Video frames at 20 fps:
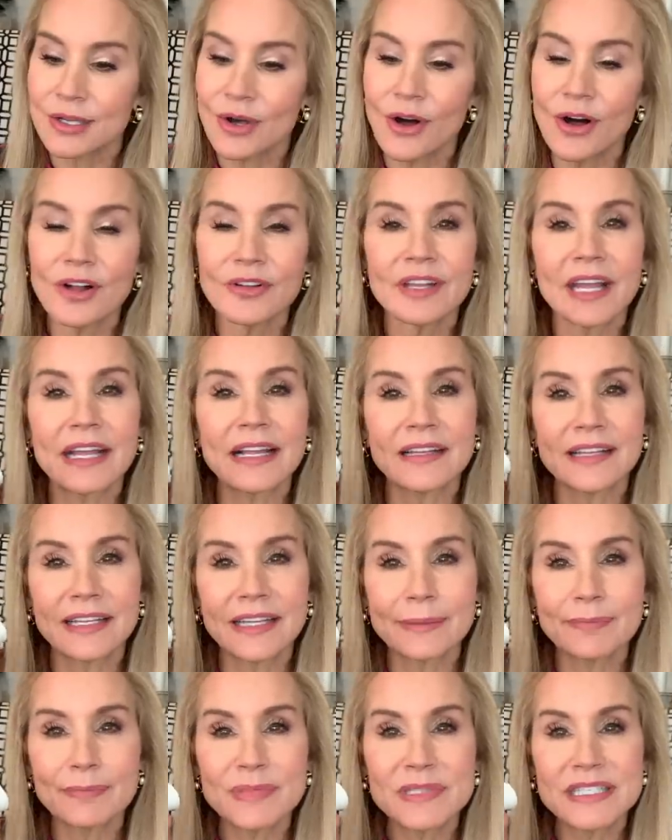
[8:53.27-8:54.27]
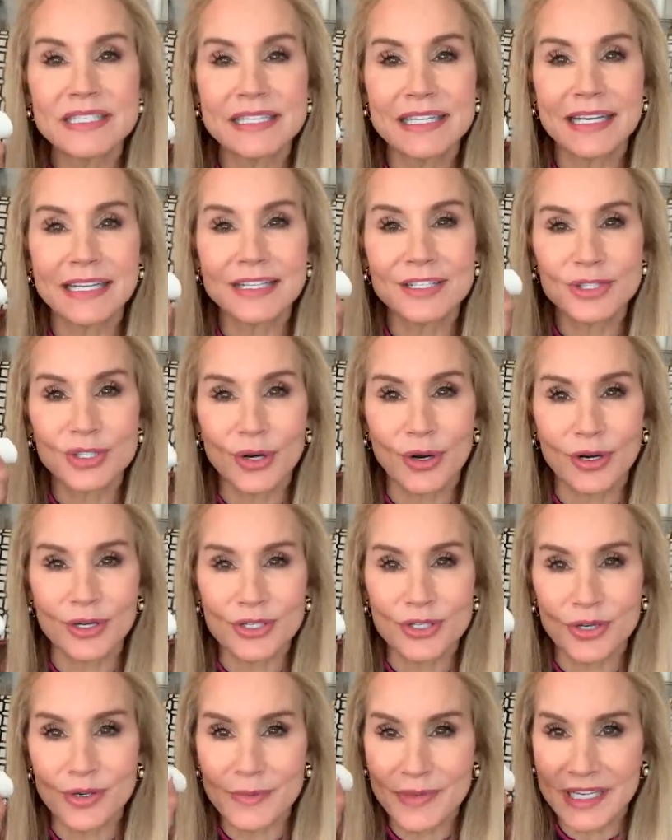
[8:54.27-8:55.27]
called a lipstick
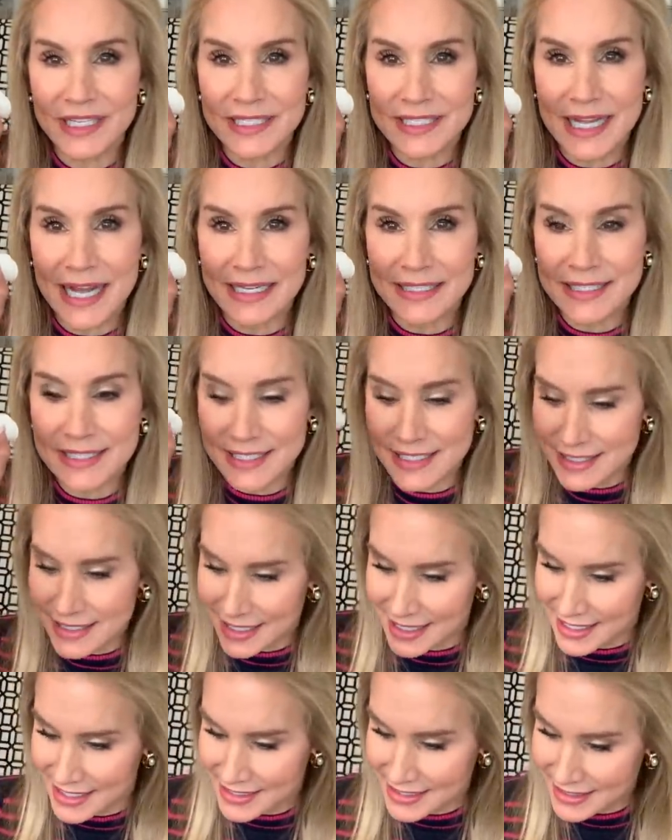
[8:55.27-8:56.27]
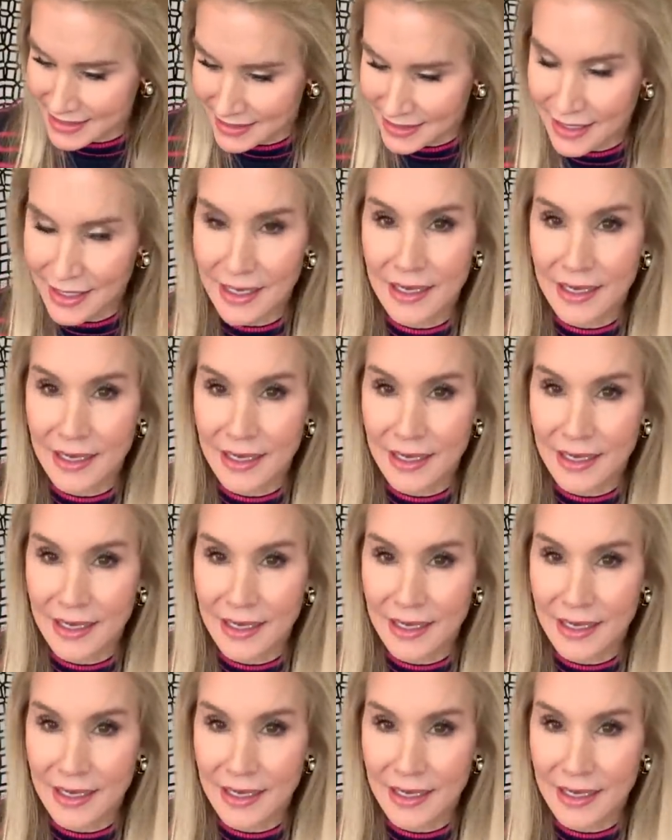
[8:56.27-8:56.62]
charger because that's the size.